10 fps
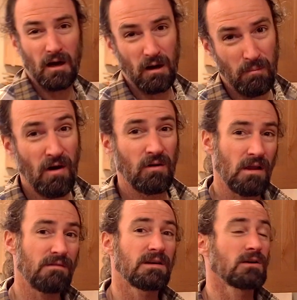about
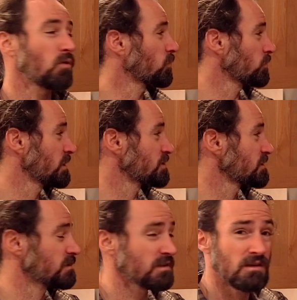11¼
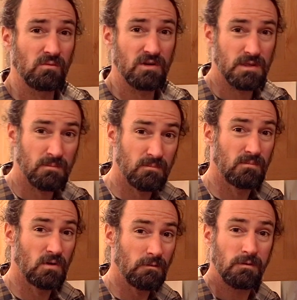inches, which is
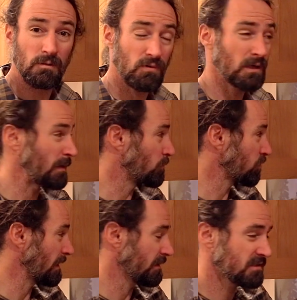good for pretty big
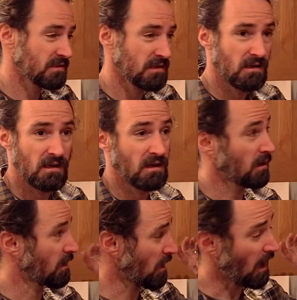plates.
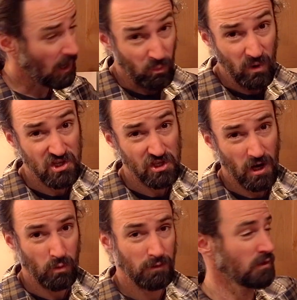I wish I
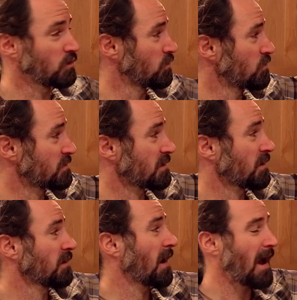would have used
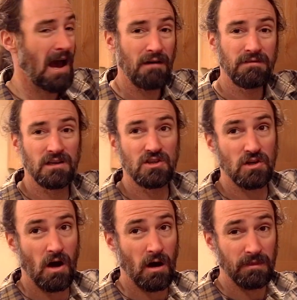1/2 inch
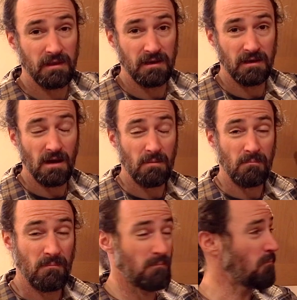on the
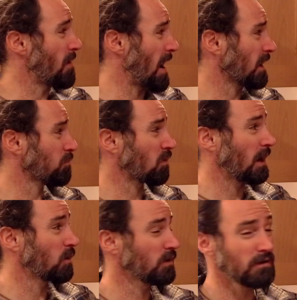back
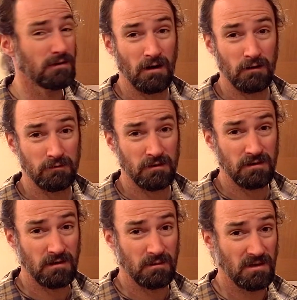plywood of
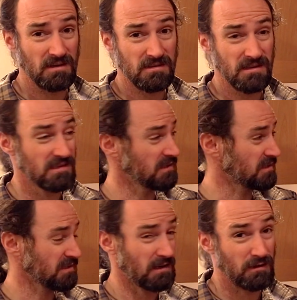the pieces
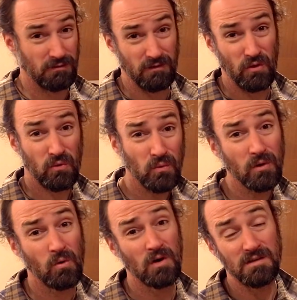instead of
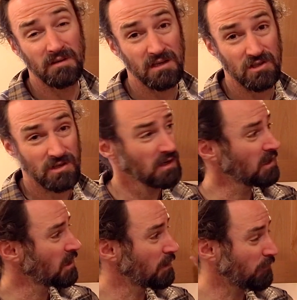3/4 inch.
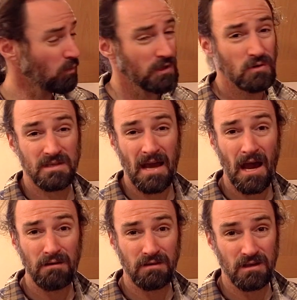If I would have used
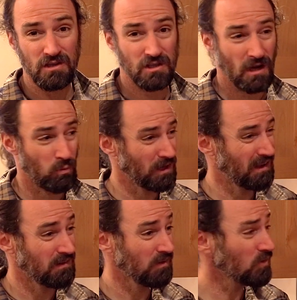1/2 inch, I would
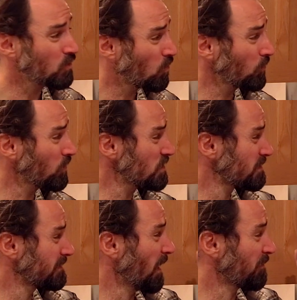get another 1/4 inch
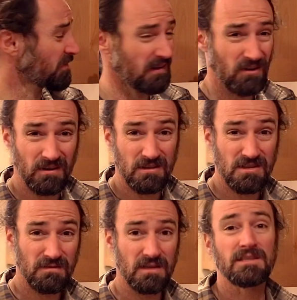of depth and could
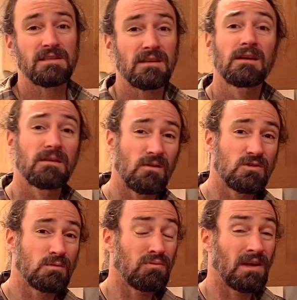just fit slightly
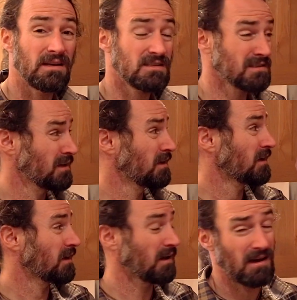larger plates
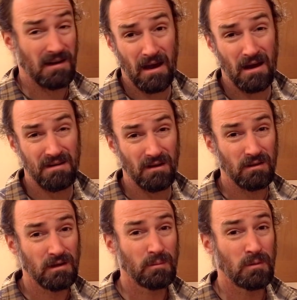and have a
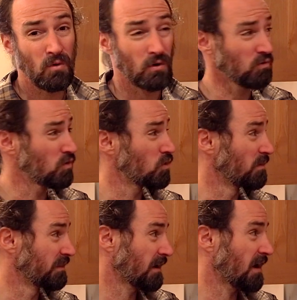little bit more room
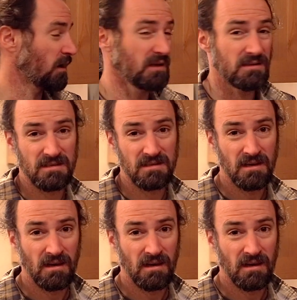in the cabinets.